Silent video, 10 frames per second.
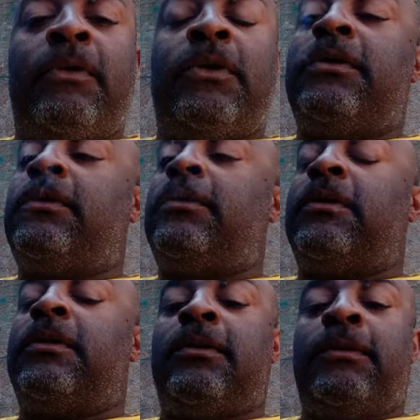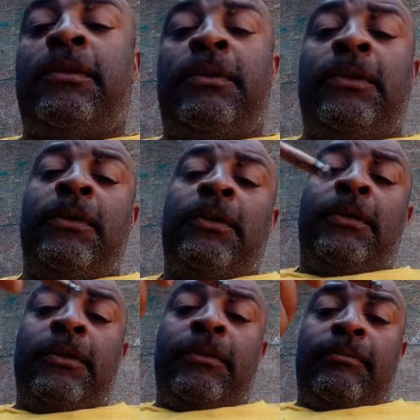You know,
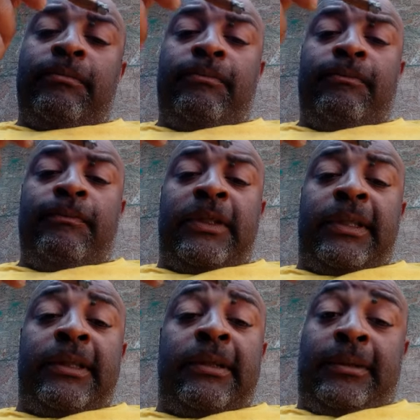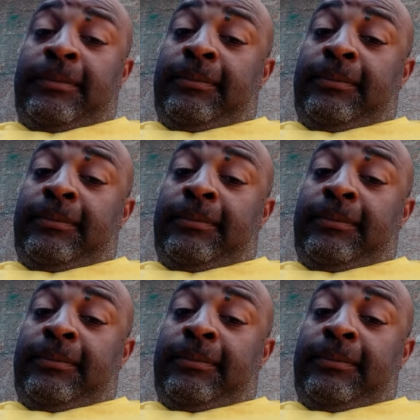this